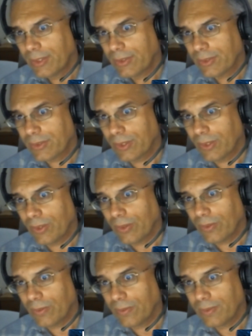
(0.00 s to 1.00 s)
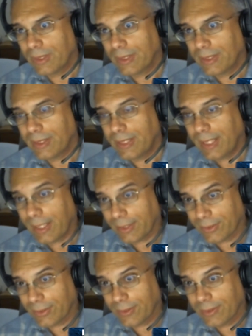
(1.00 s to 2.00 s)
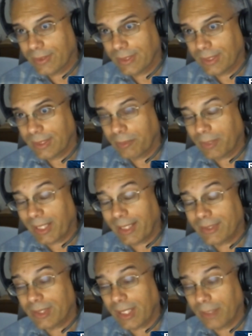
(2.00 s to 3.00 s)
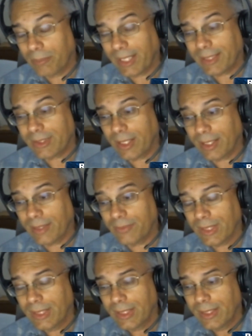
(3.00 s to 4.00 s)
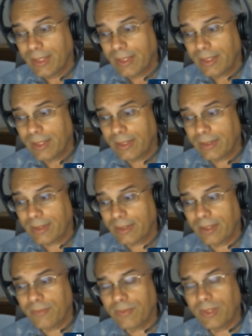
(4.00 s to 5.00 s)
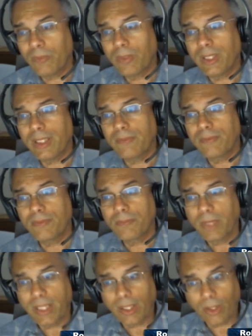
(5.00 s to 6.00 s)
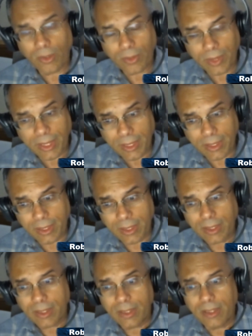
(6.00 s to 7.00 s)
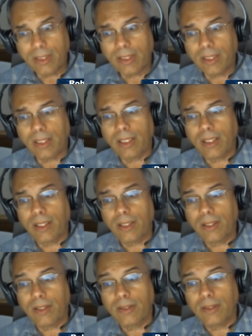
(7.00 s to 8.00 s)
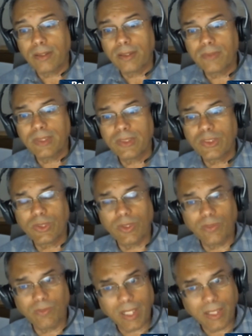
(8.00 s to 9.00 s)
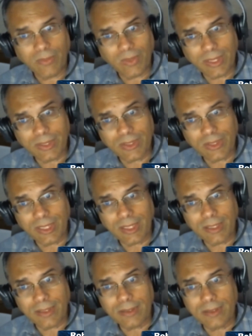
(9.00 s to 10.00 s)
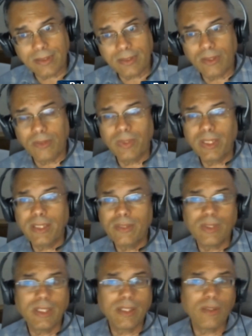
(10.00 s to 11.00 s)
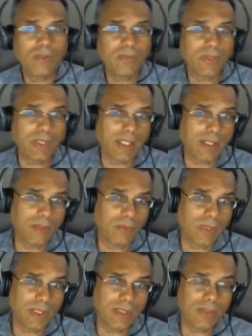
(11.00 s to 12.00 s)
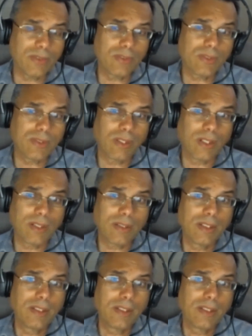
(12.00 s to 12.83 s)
So, yes, and the past lives is stuff that we've been learning. It's survival instincts. So we need to get over that. We need to start